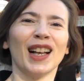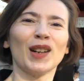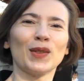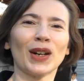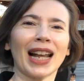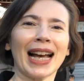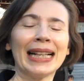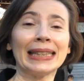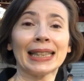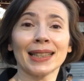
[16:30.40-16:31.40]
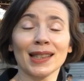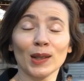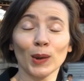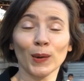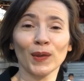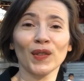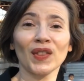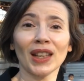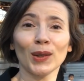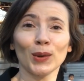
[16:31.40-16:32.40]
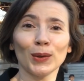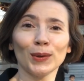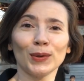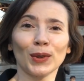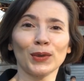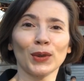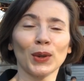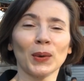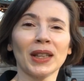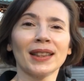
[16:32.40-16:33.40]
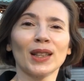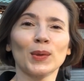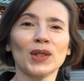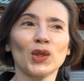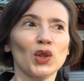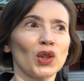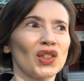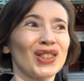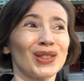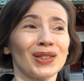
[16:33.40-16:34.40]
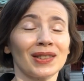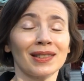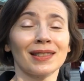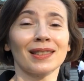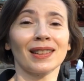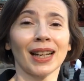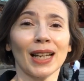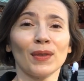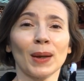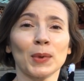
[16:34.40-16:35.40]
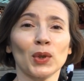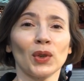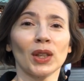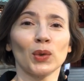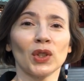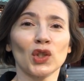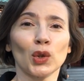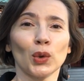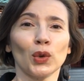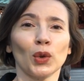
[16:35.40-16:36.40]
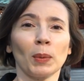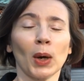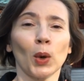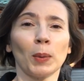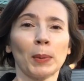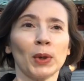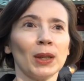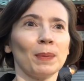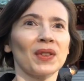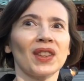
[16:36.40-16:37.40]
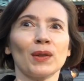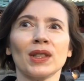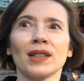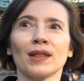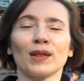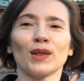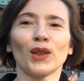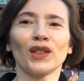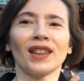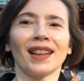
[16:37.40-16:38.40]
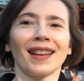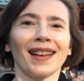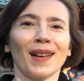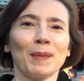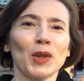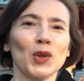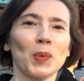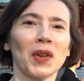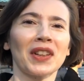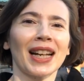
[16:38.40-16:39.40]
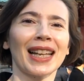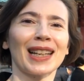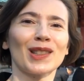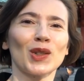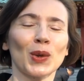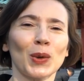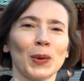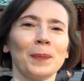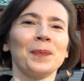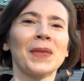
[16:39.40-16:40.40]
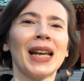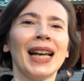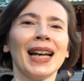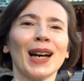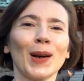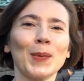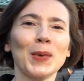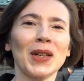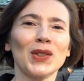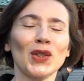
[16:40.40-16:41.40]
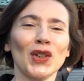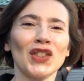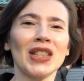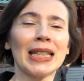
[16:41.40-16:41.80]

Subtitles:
Voilà. So, thank you for following. That was a short live. I'm sorry I couldn't show you the omamori, but there is nothing much more that I can show you. I hope you enjoyed.